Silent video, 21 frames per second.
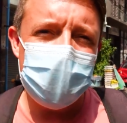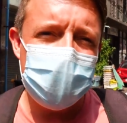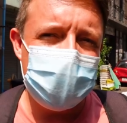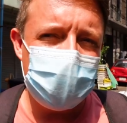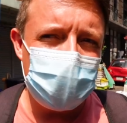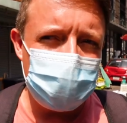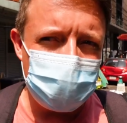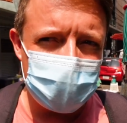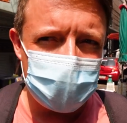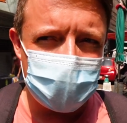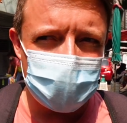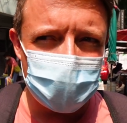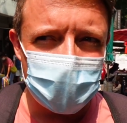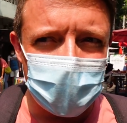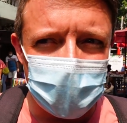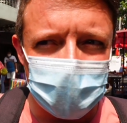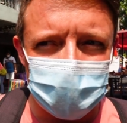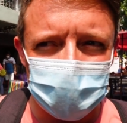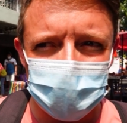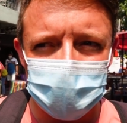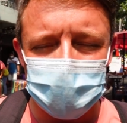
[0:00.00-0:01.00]
it super
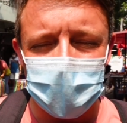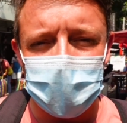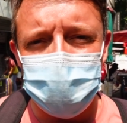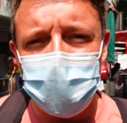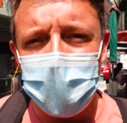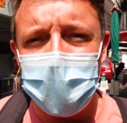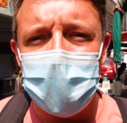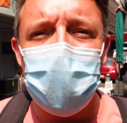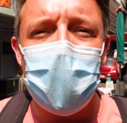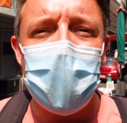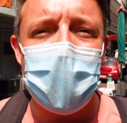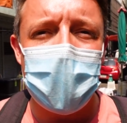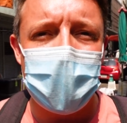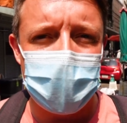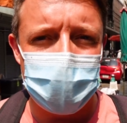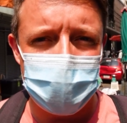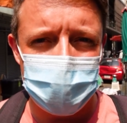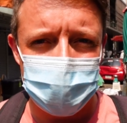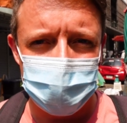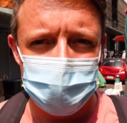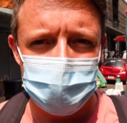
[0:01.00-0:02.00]
sweet, just say Mai
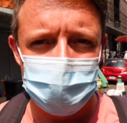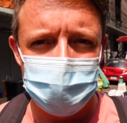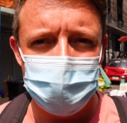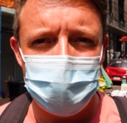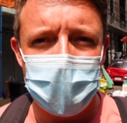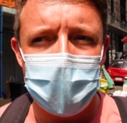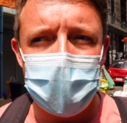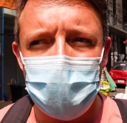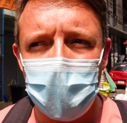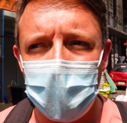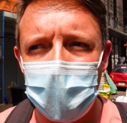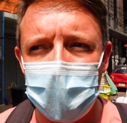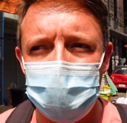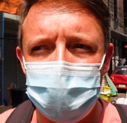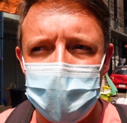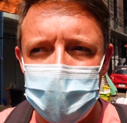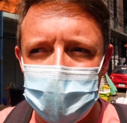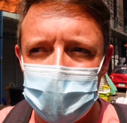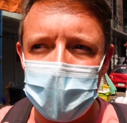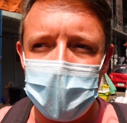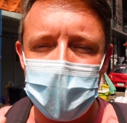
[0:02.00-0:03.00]
Wan. Mai Wan
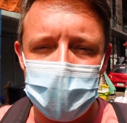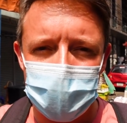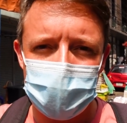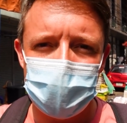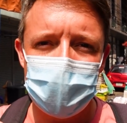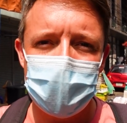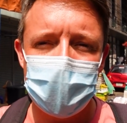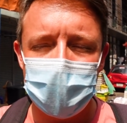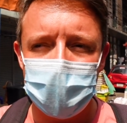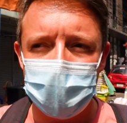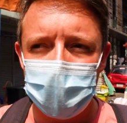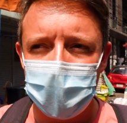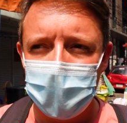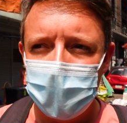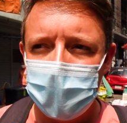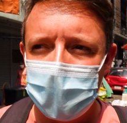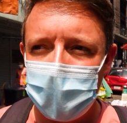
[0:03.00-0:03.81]
means less sugar.